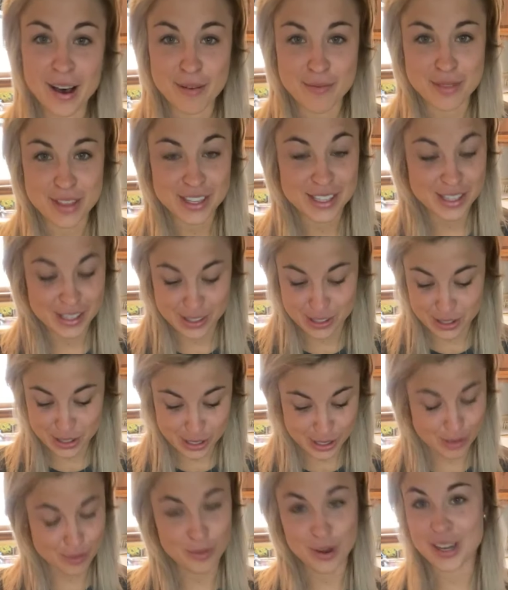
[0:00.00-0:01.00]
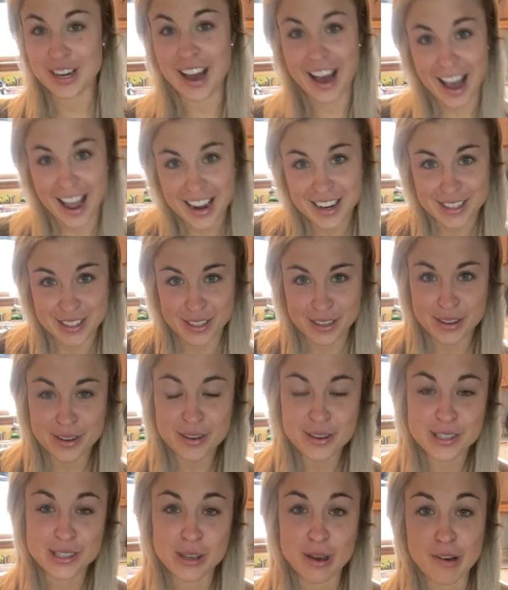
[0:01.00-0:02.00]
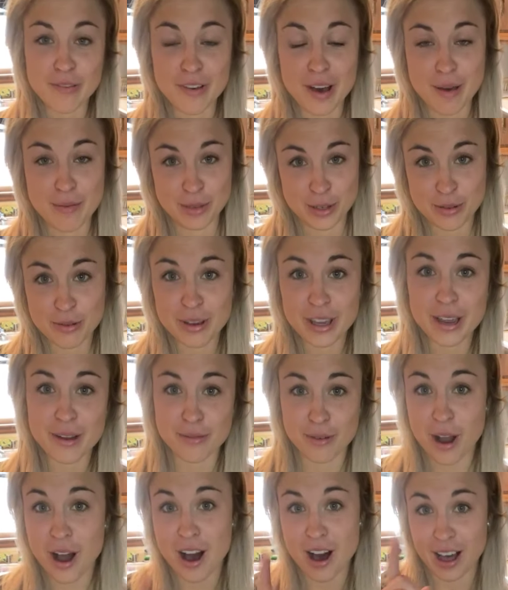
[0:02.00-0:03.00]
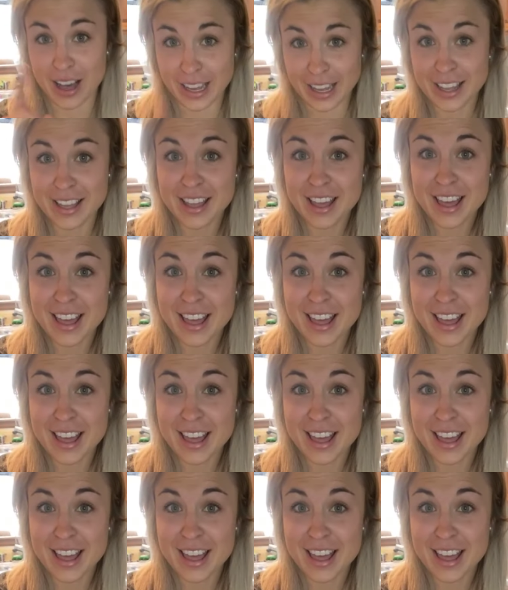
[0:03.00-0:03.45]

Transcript: This is just what I do. So if I'm doing it wrong,